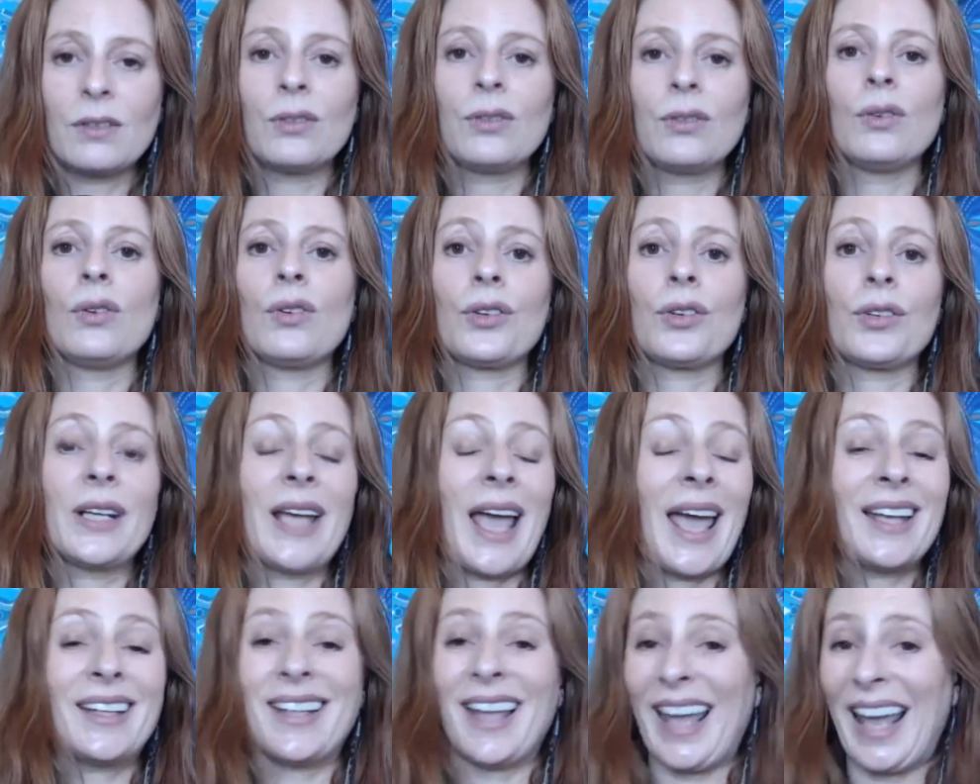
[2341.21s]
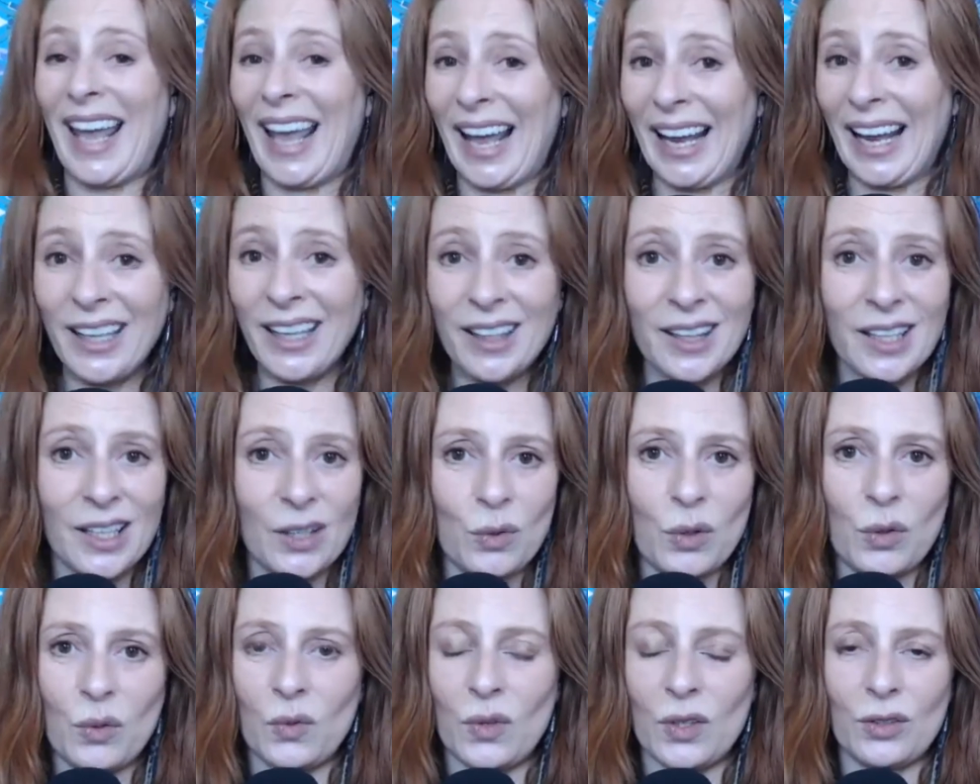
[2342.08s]
to create anything
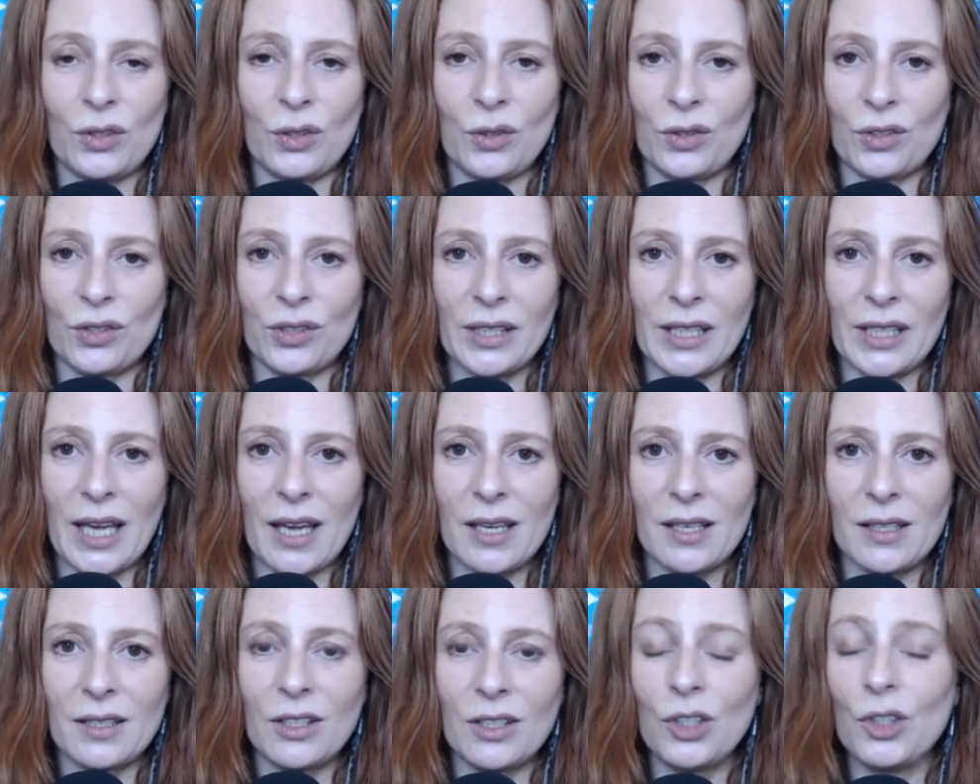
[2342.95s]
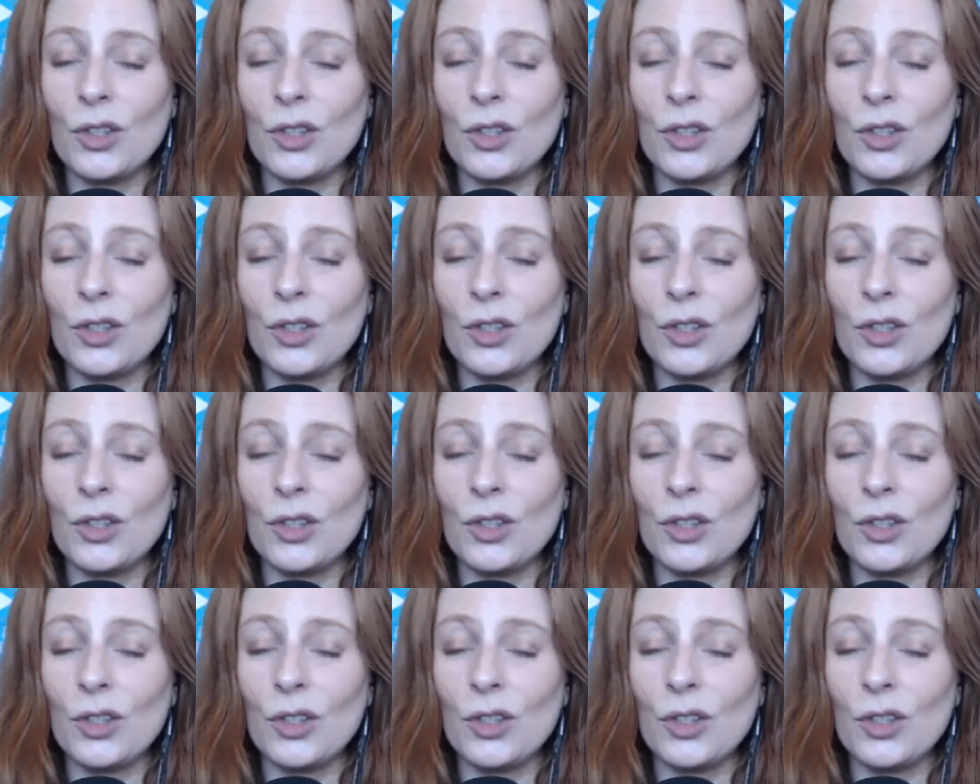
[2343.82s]
we want to create.